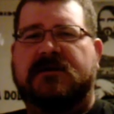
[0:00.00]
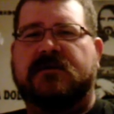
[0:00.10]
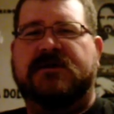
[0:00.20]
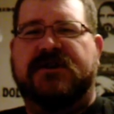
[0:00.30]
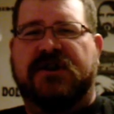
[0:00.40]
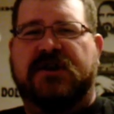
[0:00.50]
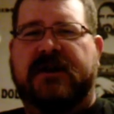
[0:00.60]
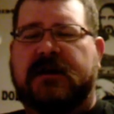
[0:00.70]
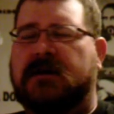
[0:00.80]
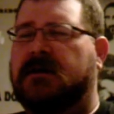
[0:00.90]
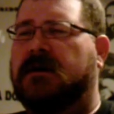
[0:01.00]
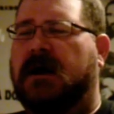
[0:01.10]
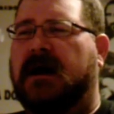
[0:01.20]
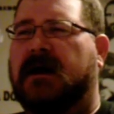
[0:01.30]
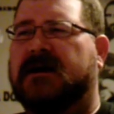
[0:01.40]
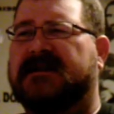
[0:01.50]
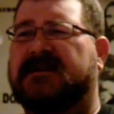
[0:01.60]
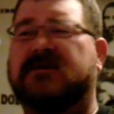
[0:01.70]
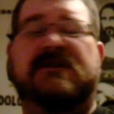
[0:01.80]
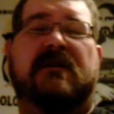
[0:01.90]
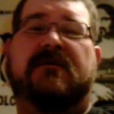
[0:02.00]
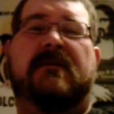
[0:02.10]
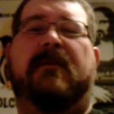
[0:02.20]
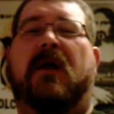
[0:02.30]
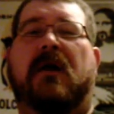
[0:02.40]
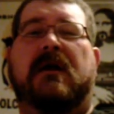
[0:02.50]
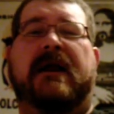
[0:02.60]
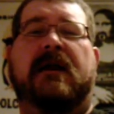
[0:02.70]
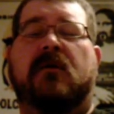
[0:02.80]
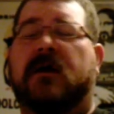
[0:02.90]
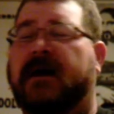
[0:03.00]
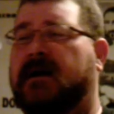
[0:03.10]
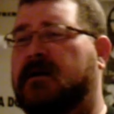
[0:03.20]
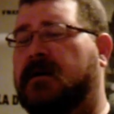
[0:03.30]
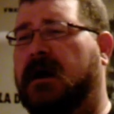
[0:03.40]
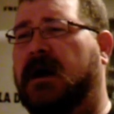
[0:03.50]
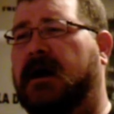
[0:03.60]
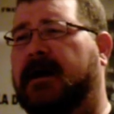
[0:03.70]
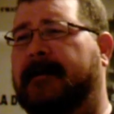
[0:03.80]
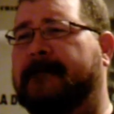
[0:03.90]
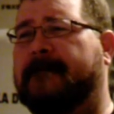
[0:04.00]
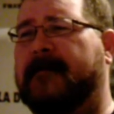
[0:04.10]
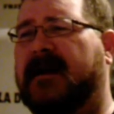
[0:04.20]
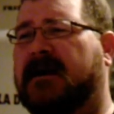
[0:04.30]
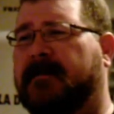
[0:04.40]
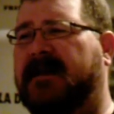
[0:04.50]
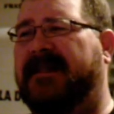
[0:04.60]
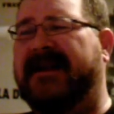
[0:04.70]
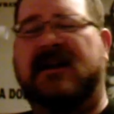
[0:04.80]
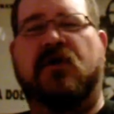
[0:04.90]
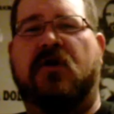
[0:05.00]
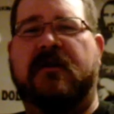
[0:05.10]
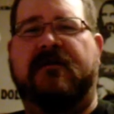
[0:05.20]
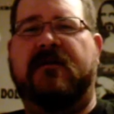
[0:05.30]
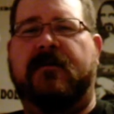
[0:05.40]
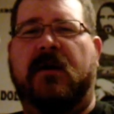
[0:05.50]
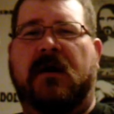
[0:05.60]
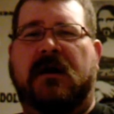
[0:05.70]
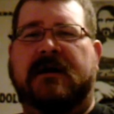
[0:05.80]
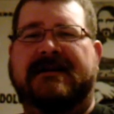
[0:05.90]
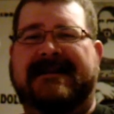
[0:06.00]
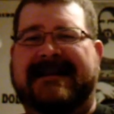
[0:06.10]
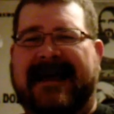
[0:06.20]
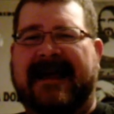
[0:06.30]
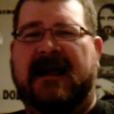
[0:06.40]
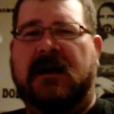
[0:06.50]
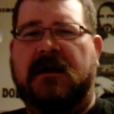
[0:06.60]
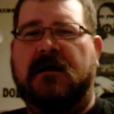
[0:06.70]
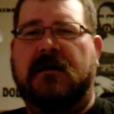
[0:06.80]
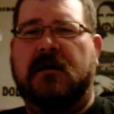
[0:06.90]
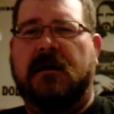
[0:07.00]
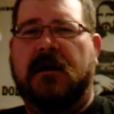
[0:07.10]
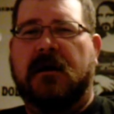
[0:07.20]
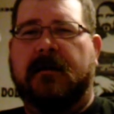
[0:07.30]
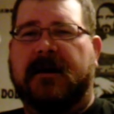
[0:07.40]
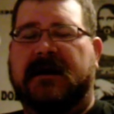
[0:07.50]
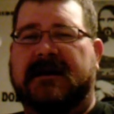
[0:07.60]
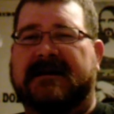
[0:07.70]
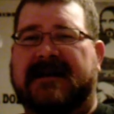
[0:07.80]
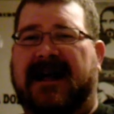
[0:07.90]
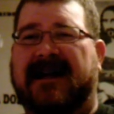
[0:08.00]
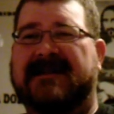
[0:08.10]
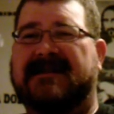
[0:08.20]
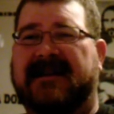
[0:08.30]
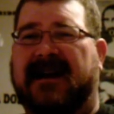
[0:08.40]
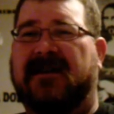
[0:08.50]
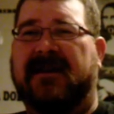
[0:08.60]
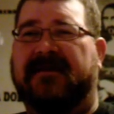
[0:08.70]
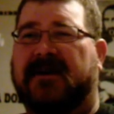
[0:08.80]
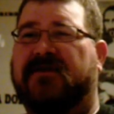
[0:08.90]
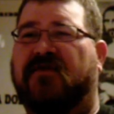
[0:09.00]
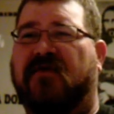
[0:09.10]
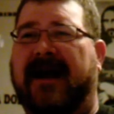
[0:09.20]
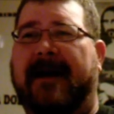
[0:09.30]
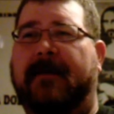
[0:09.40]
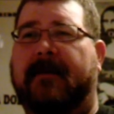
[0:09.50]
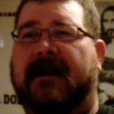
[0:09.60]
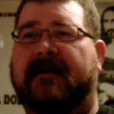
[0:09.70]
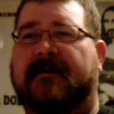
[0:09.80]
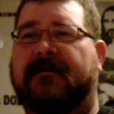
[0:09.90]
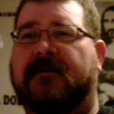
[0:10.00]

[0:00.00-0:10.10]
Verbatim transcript: which was good because uh, there was no football on anyway. Uh, completely ignored the football on today because honestly, I don't give a crap about the